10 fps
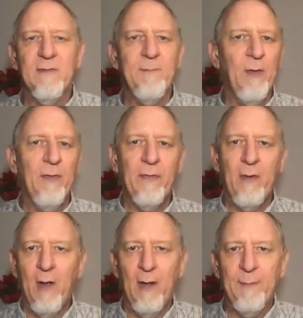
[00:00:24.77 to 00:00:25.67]
both
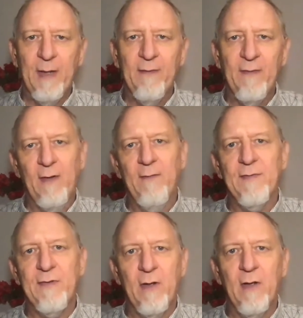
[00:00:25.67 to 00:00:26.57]
hotbeds of
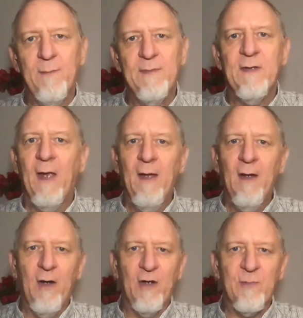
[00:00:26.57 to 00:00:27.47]
startups,
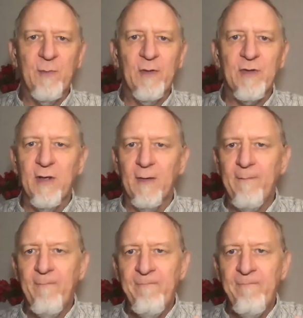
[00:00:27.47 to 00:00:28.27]
entrepreneurship,